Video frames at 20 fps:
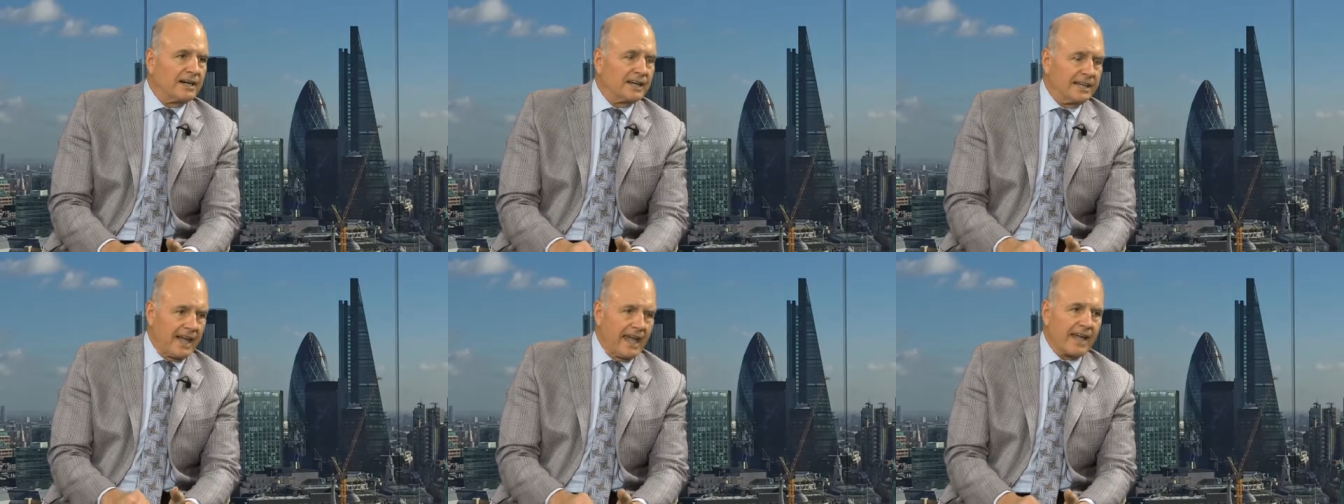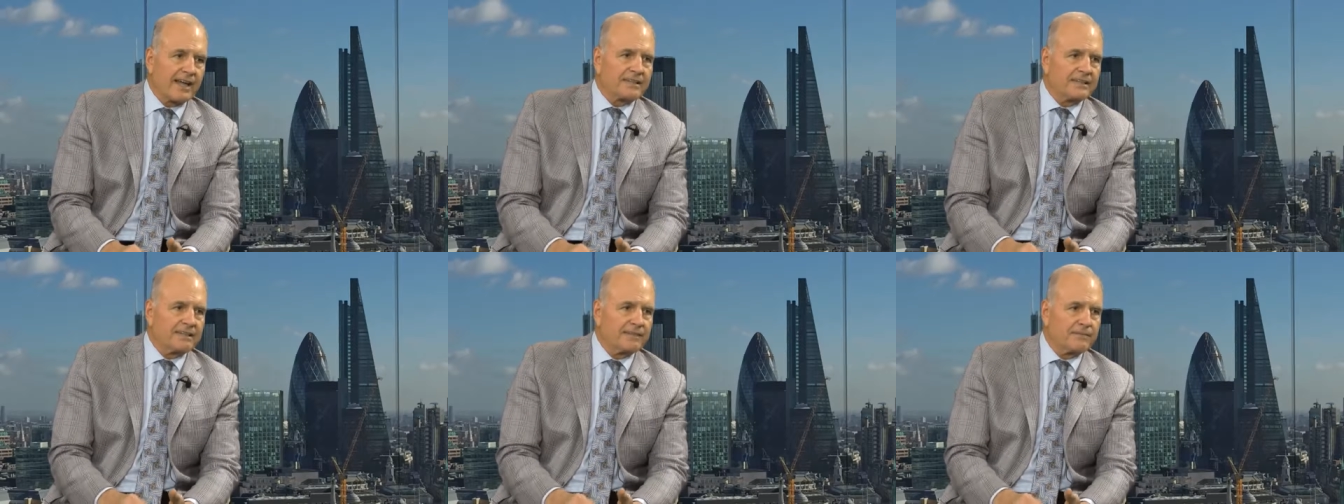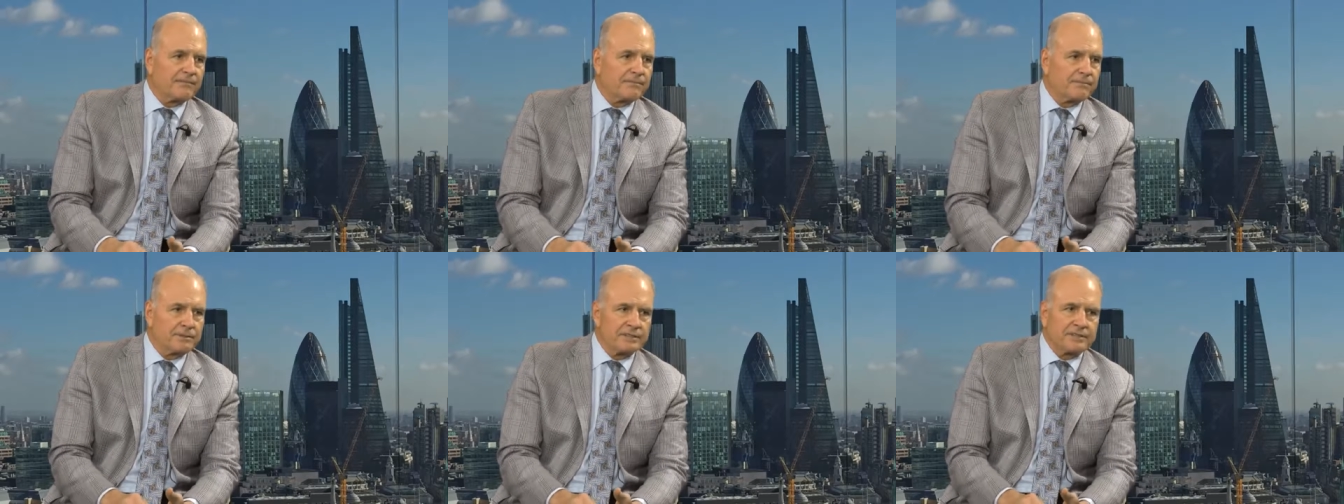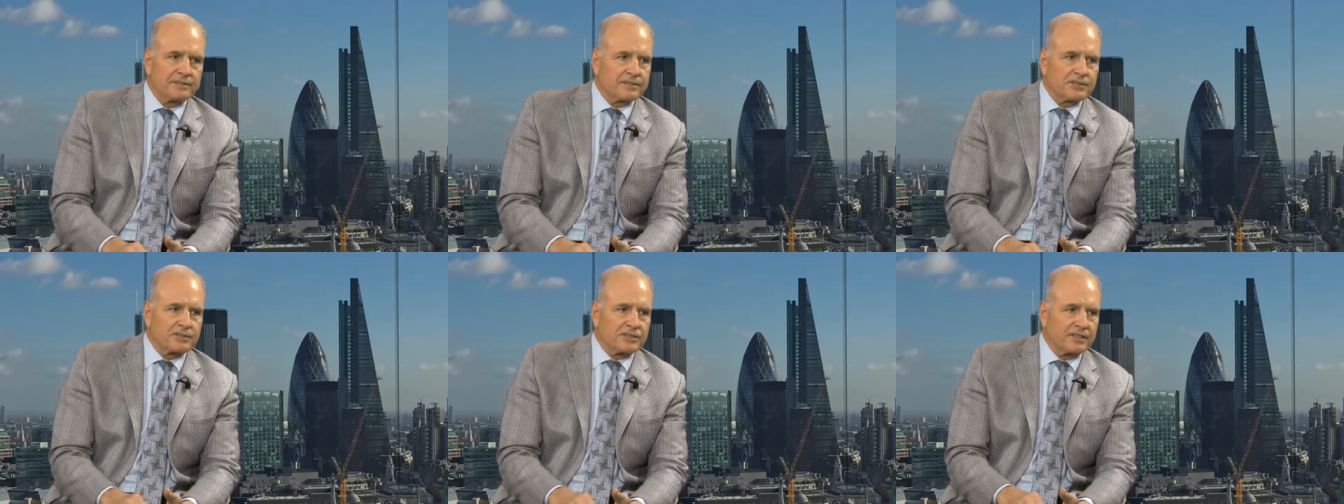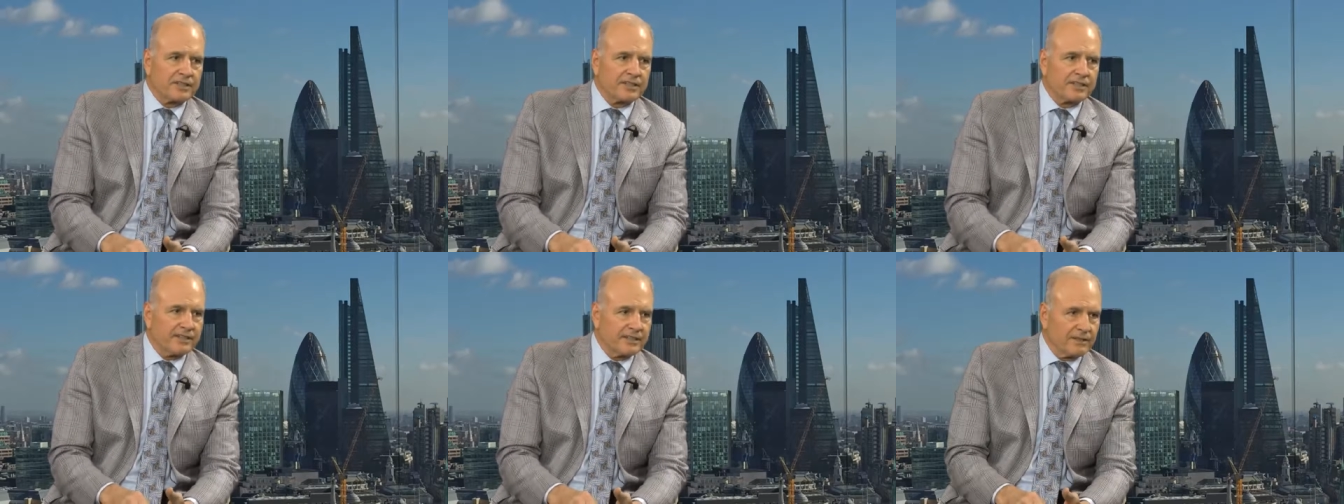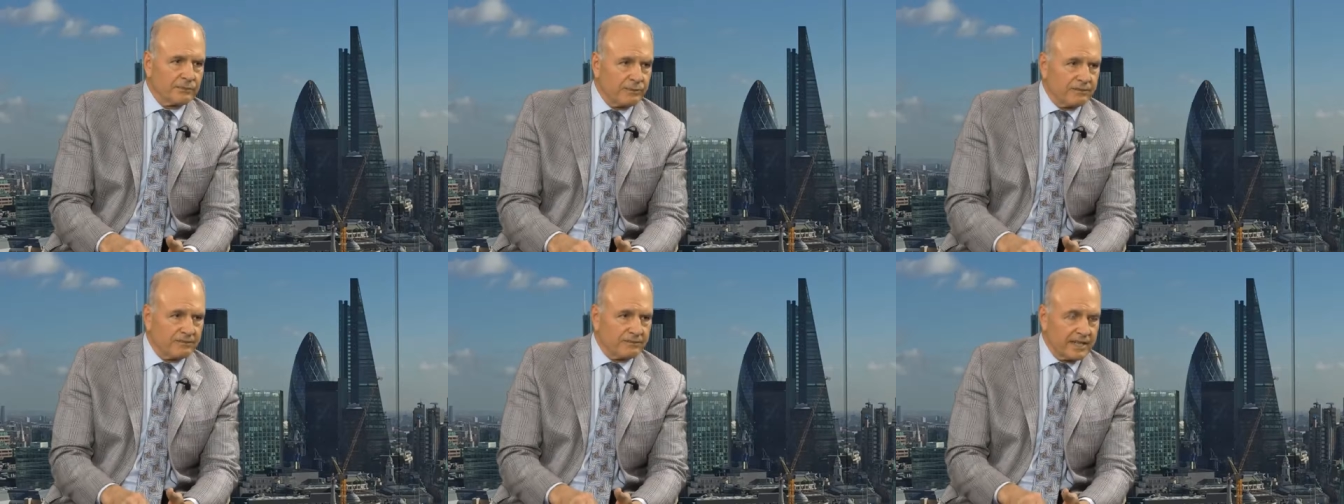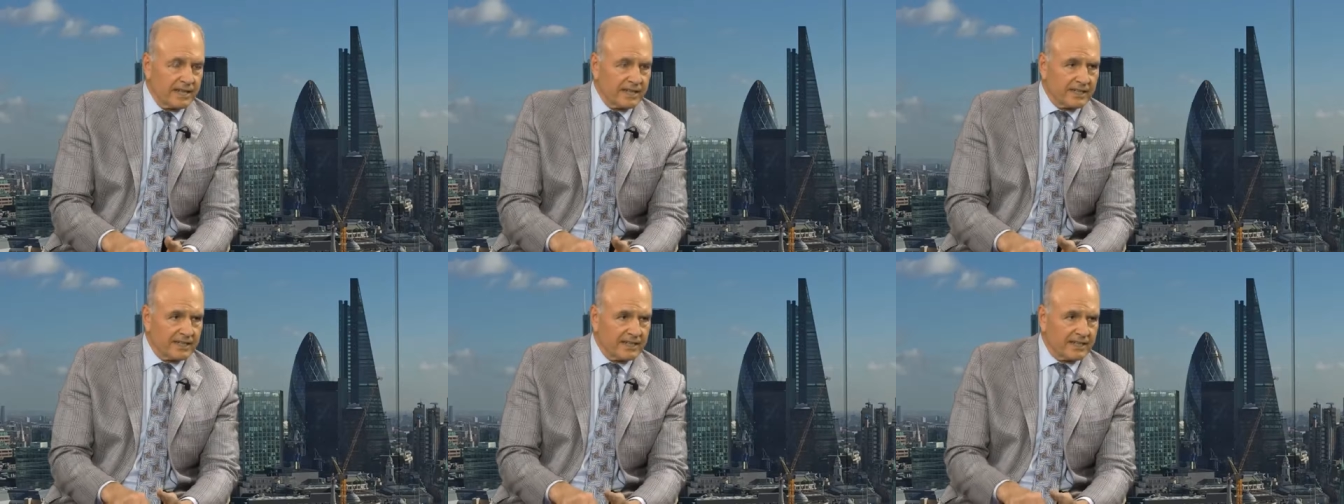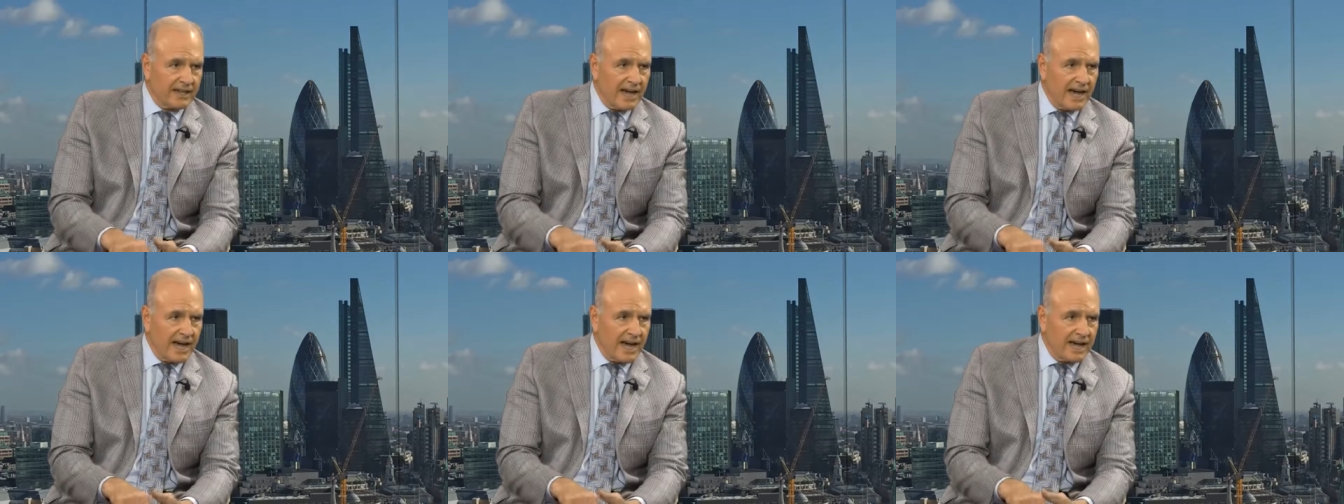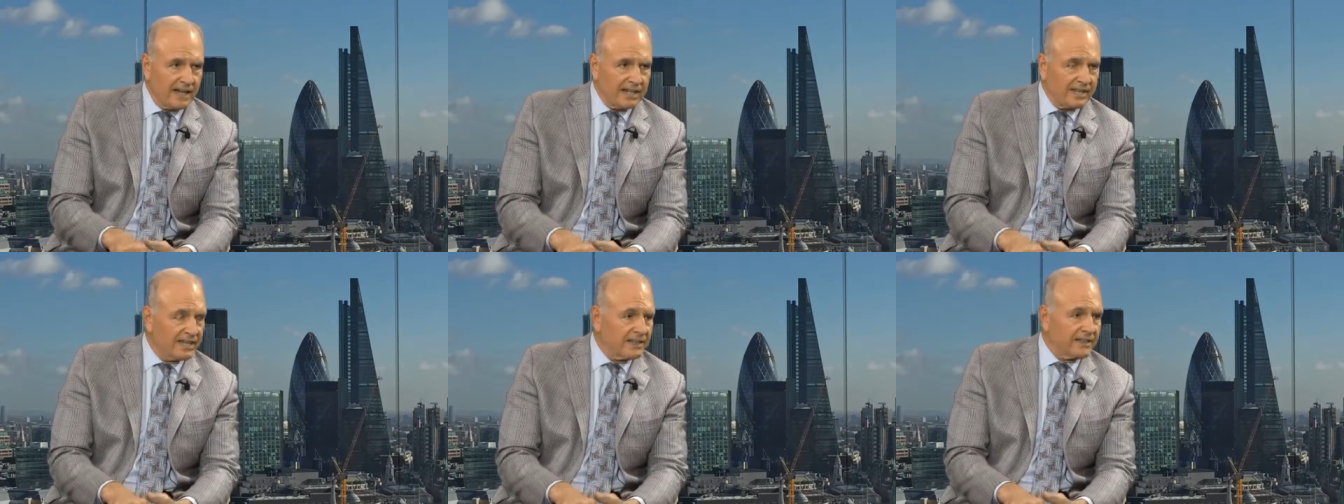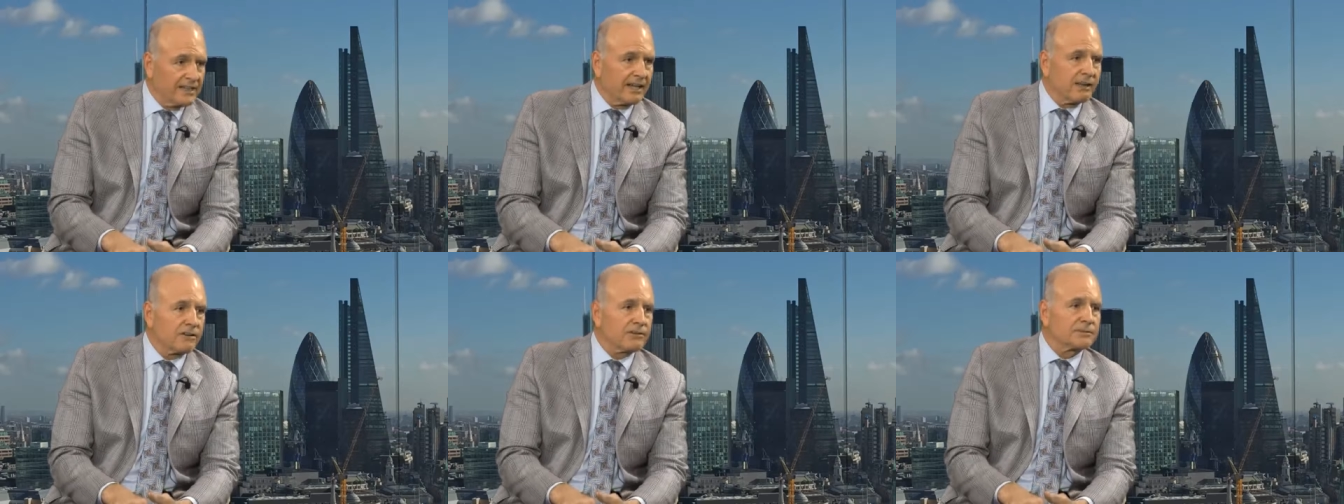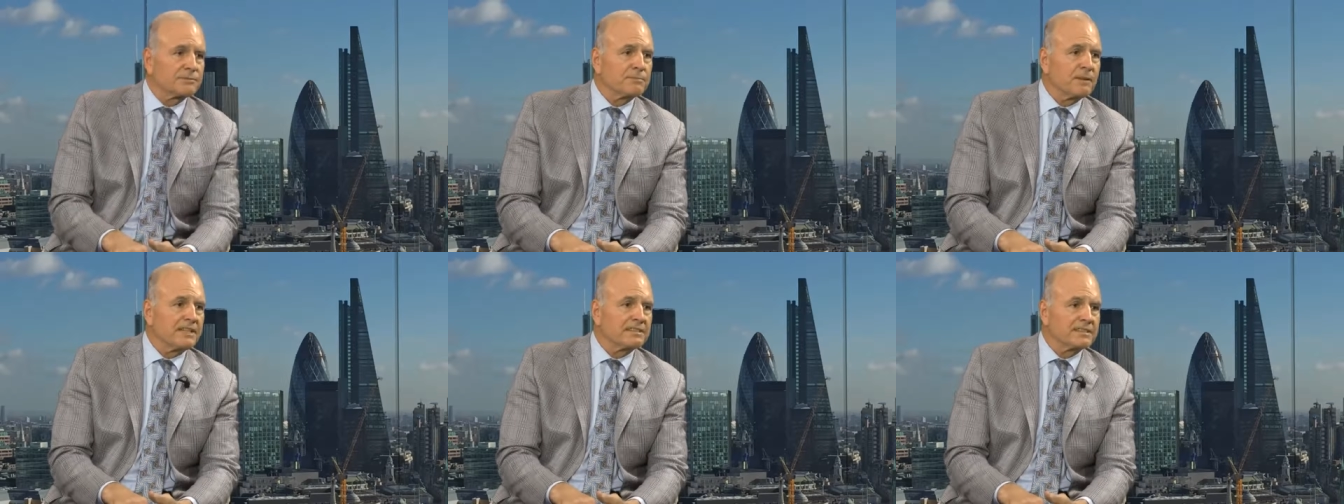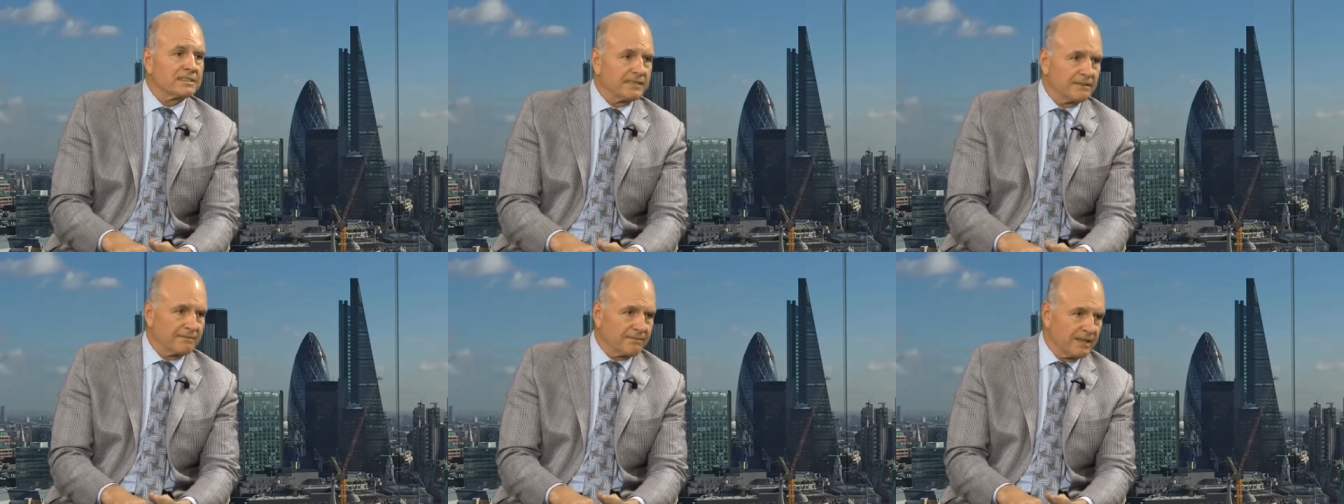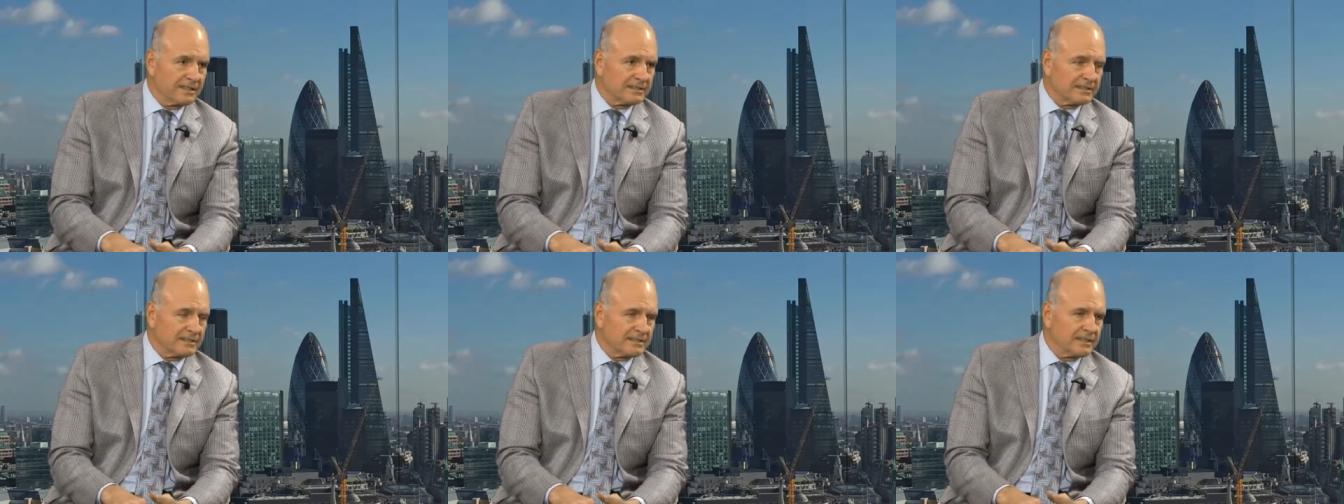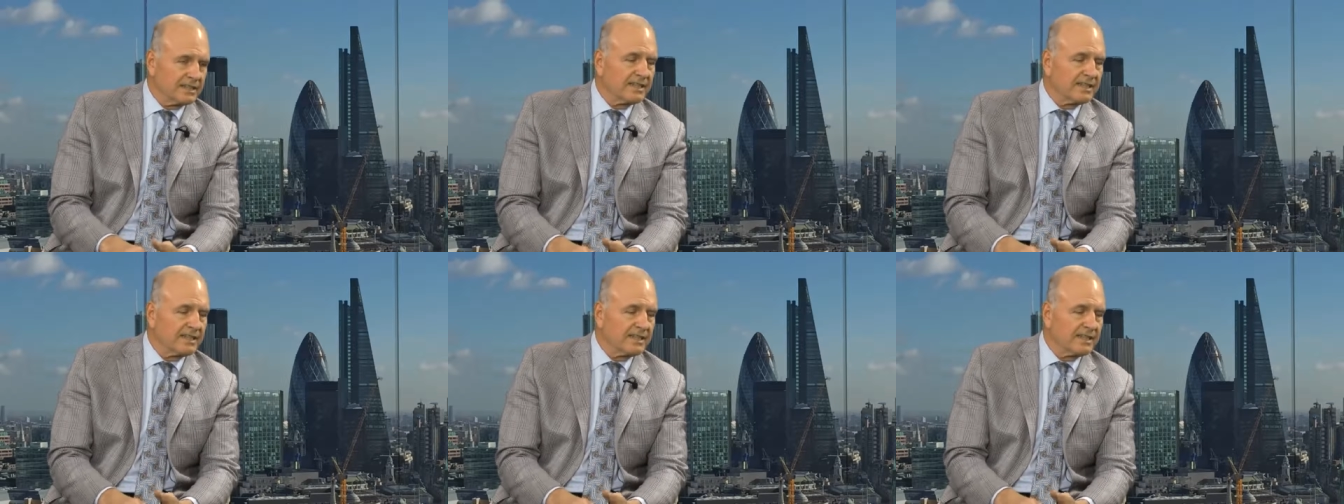an active position that we've taken on in the aerospace and defense,